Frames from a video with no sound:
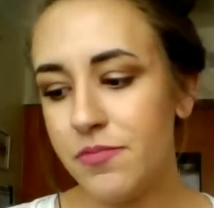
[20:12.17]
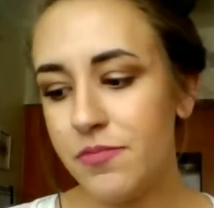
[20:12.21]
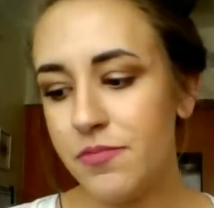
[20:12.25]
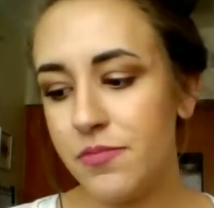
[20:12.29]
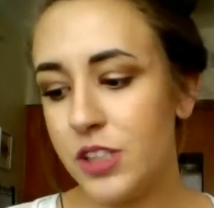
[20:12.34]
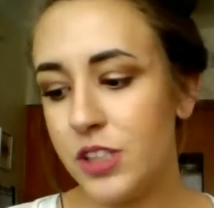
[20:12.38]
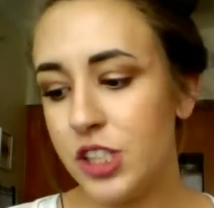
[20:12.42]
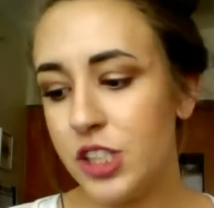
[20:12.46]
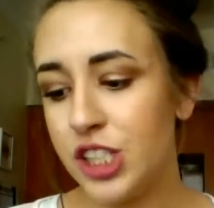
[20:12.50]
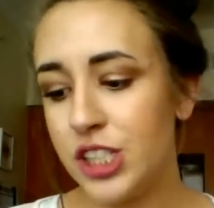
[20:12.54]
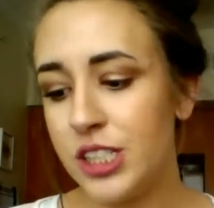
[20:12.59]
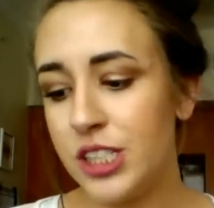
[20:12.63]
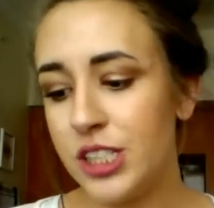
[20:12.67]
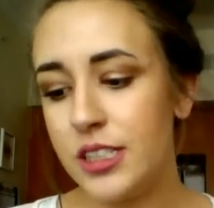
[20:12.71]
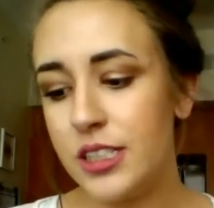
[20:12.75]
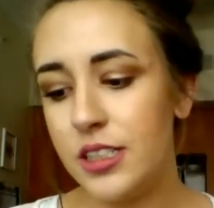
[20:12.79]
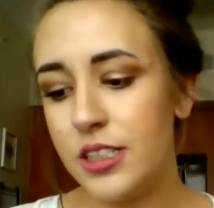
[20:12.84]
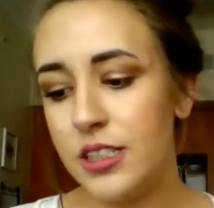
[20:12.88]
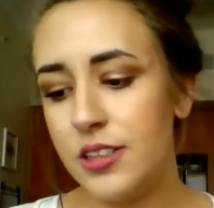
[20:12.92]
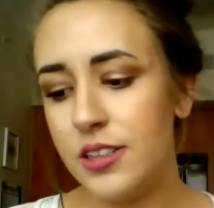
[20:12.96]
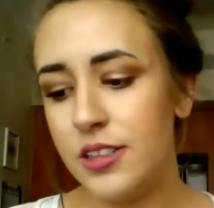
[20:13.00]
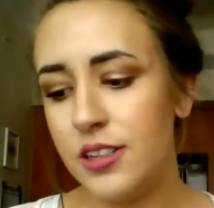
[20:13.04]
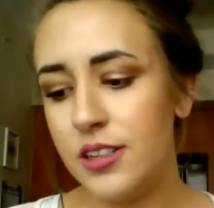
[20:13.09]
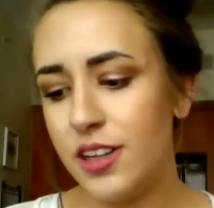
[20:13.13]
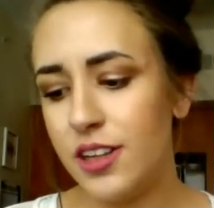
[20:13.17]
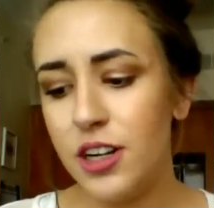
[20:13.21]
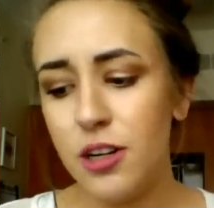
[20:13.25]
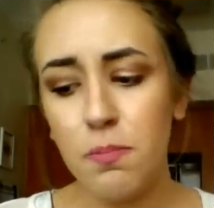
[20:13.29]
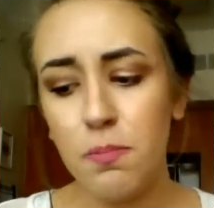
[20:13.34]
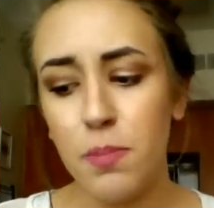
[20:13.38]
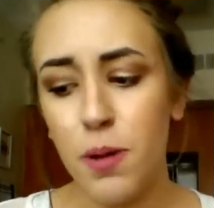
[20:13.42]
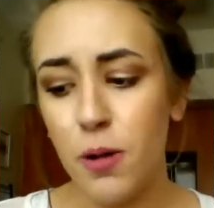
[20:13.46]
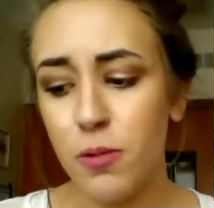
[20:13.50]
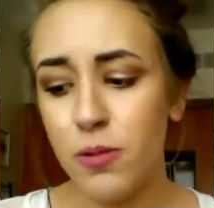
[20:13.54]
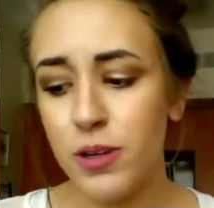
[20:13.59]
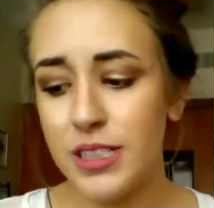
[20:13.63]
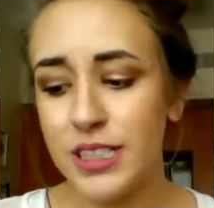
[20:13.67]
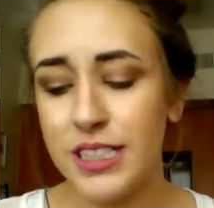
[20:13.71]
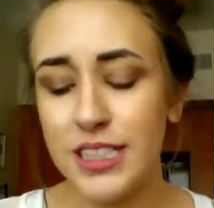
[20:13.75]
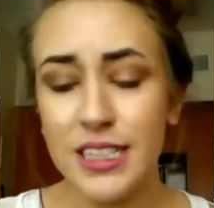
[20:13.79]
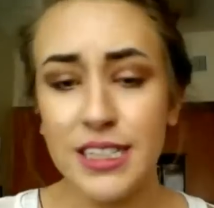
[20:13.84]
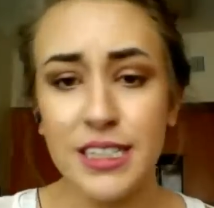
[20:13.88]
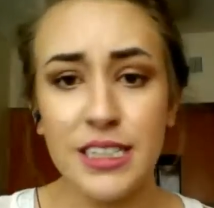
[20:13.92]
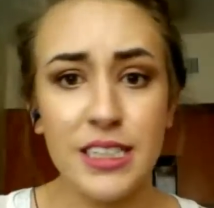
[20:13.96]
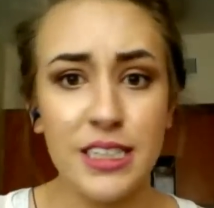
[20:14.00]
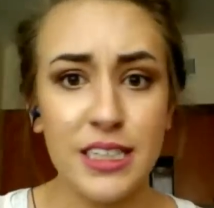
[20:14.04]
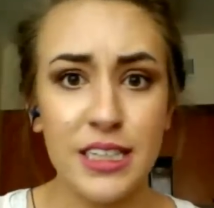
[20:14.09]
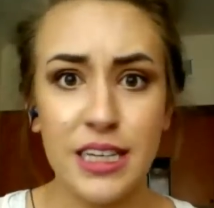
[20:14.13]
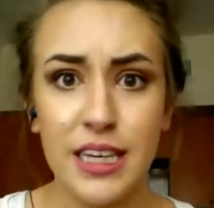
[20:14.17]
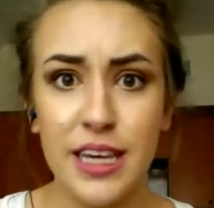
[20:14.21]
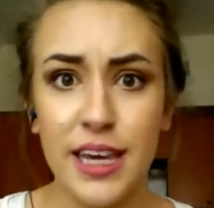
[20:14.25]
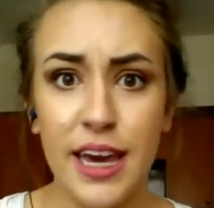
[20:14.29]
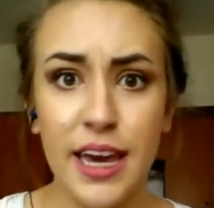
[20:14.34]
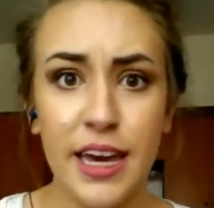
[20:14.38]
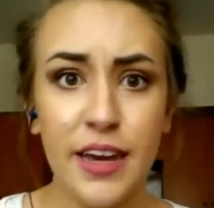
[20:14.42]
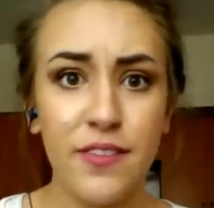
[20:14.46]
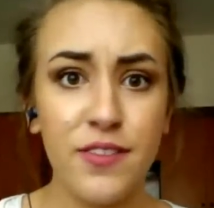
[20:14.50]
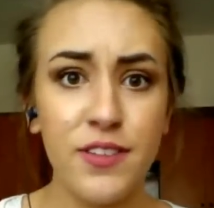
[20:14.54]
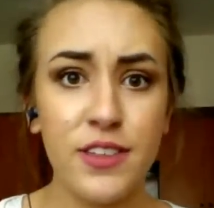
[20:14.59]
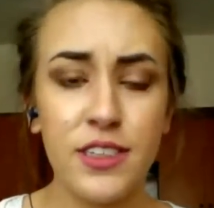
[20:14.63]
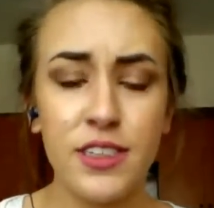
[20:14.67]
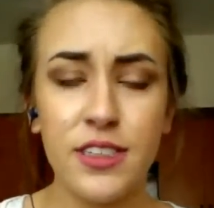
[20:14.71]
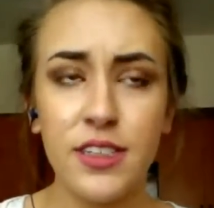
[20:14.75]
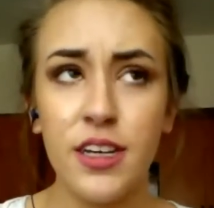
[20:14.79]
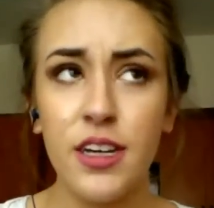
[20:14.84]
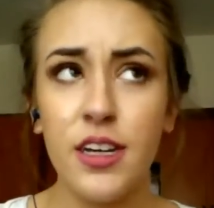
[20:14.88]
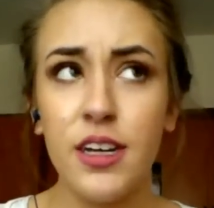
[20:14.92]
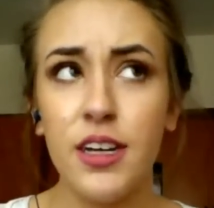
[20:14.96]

Just little bonuses, gifts,